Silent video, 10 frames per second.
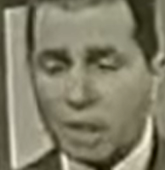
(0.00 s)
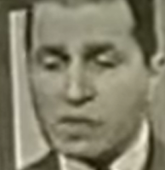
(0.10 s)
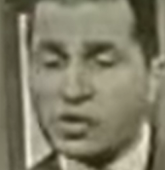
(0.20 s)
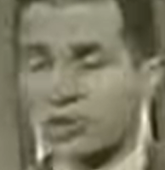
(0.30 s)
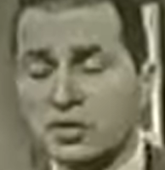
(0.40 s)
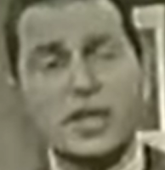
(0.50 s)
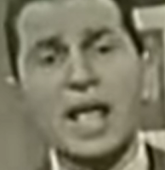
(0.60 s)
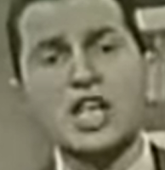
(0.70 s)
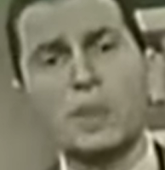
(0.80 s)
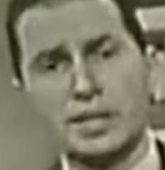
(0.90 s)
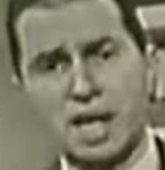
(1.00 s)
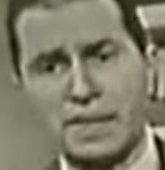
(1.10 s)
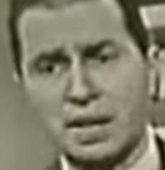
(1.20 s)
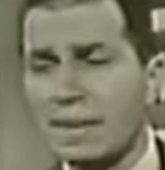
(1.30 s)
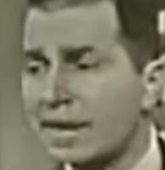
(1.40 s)
one musician saying to
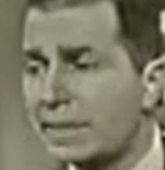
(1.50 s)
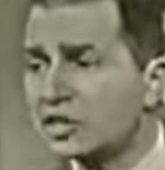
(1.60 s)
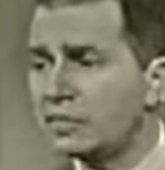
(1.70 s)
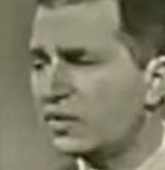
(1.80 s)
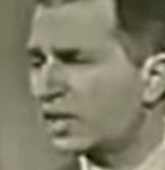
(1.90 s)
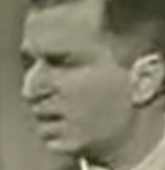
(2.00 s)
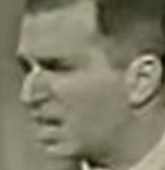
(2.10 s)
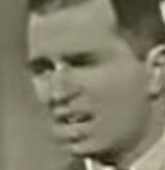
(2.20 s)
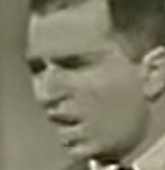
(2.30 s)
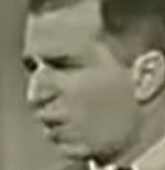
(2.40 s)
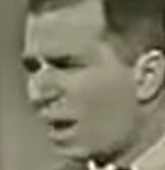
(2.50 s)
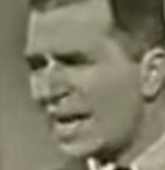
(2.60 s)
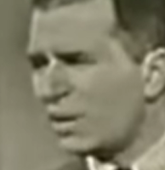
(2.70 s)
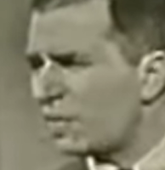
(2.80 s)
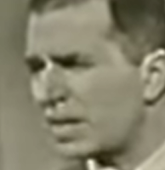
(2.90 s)
another about a piece of music, oh, I
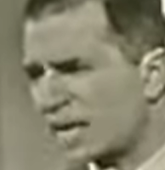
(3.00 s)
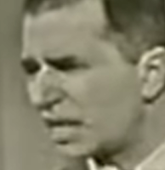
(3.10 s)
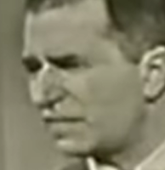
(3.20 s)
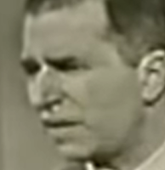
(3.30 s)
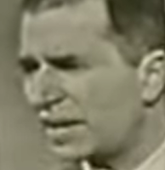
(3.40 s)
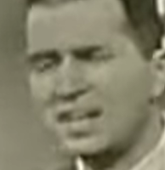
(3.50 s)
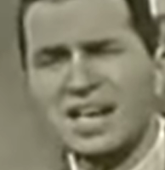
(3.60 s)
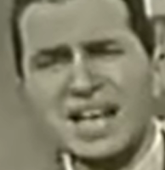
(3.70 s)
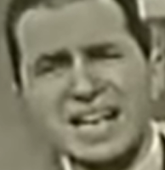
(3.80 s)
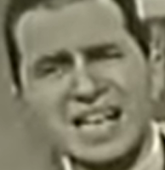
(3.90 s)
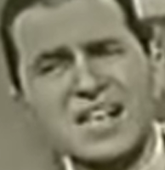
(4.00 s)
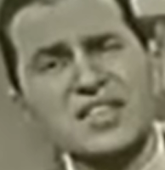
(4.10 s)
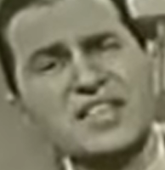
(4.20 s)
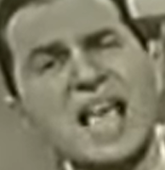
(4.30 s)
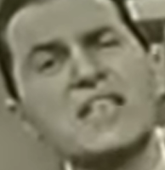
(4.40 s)
don't think that's very good. It, it, it
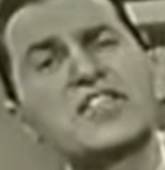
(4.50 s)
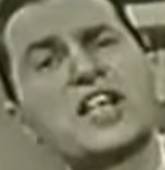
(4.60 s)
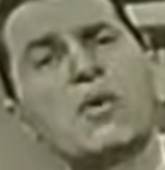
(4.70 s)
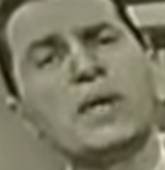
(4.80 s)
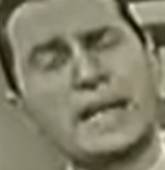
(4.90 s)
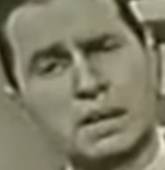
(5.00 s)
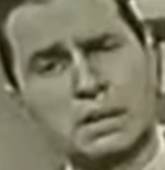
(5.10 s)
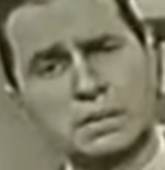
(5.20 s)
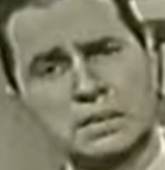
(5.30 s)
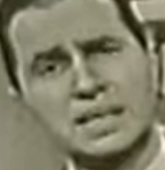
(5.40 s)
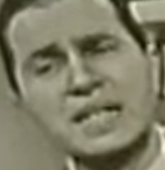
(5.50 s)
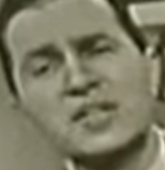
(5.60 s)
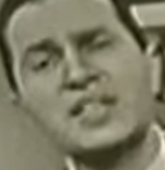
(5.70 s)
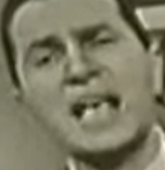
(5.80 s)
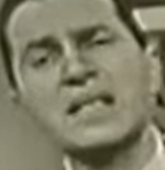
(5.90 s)
says so little. It
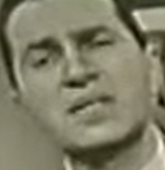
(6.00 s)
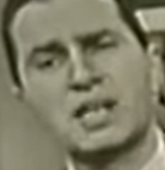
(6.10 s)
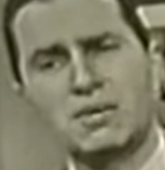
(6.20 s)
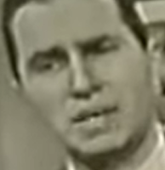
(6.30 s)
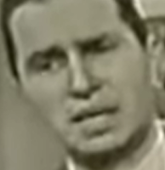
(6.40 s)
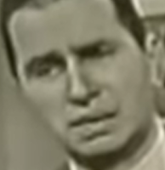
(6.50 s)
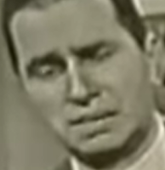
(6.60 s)
says so little.